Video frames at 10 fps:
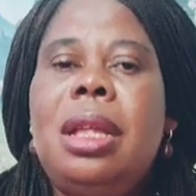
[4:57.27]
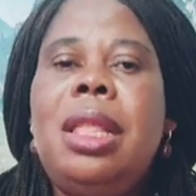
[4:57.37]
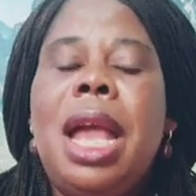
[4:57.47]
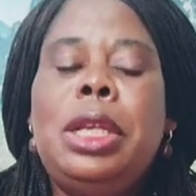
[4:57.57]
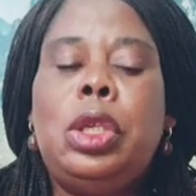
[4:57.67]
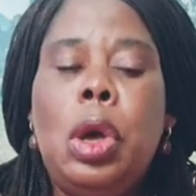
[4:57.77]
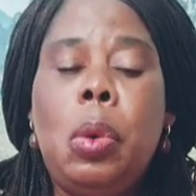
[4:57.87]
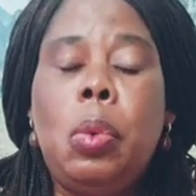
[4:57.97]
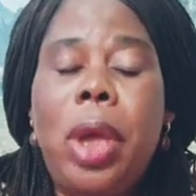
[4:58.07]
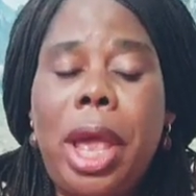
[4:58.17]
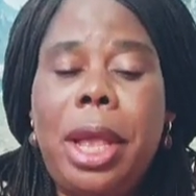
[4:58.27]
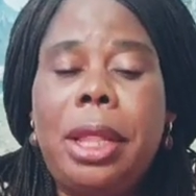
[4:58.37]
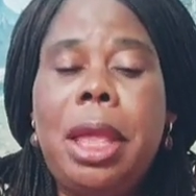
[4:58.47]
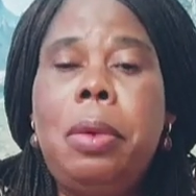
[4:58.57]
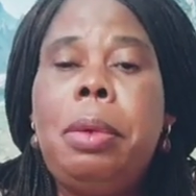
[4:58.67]
there is no
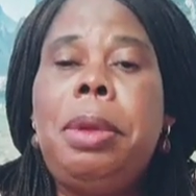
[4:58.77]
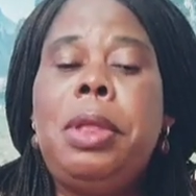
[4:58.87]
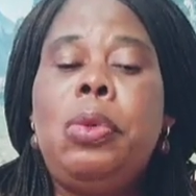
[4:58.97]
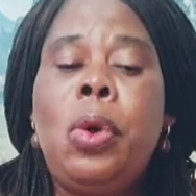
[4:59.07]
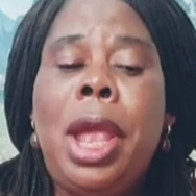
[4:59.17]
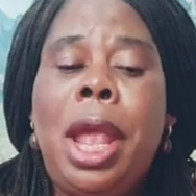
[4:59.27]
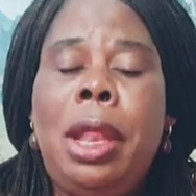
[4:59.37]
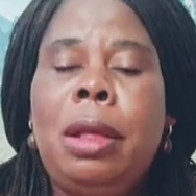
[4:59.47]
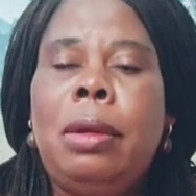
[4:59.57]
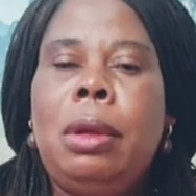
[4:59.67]
way they will be doing